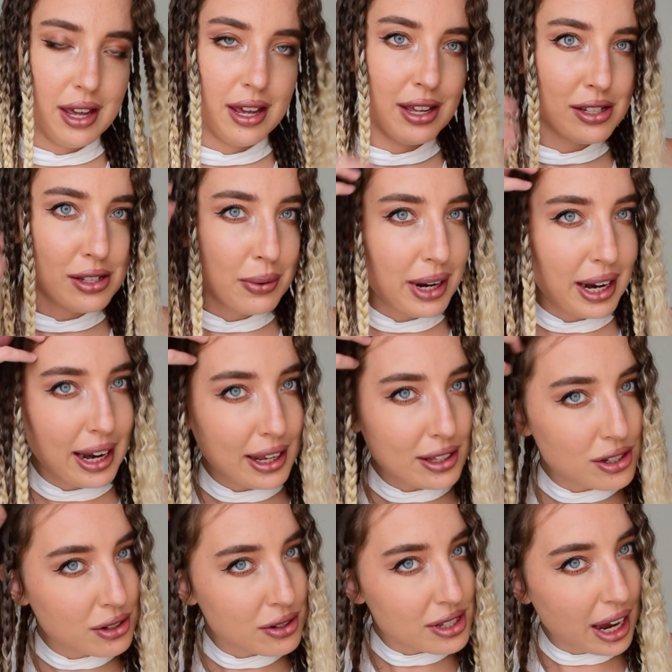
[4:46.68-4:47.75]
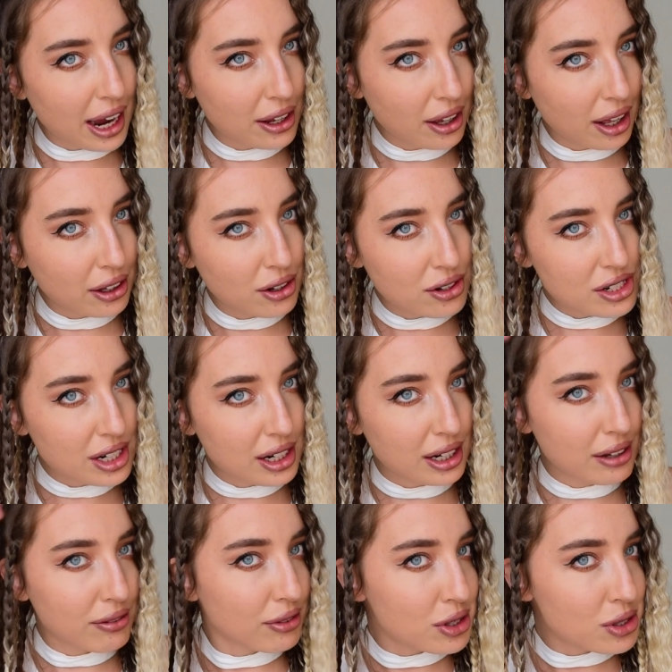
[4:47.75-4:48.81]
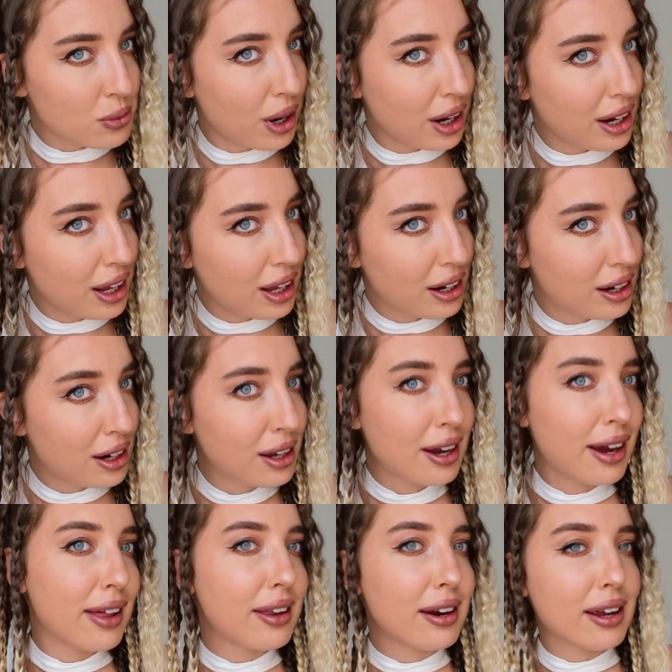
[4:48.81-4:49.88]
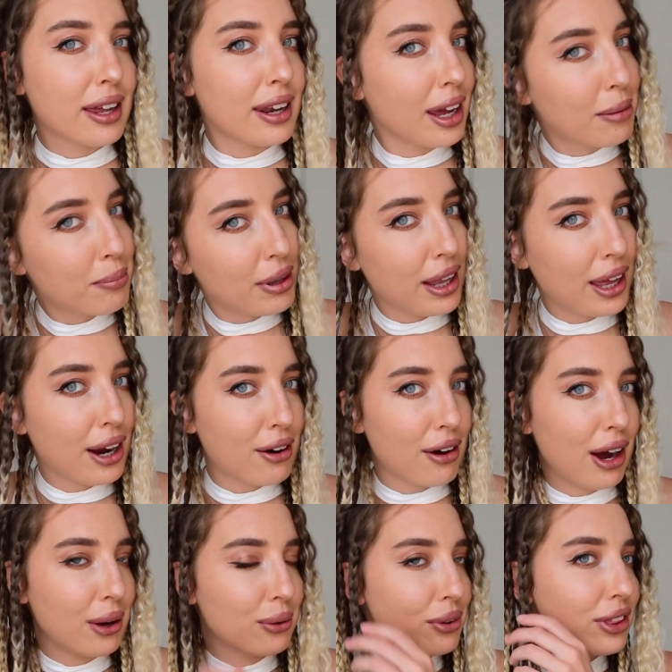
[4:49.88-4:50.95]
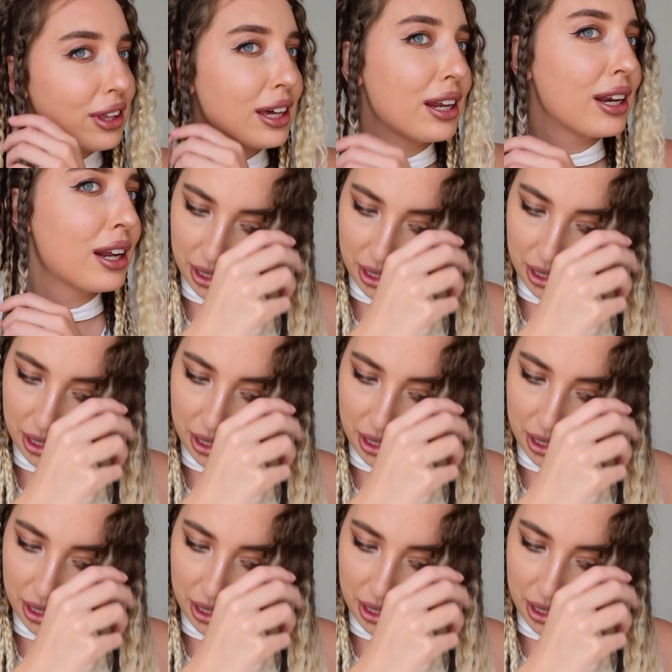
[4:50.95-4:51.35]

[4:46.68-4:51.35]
So what I like to do is I usually leave this one in, and then I can like play around with it.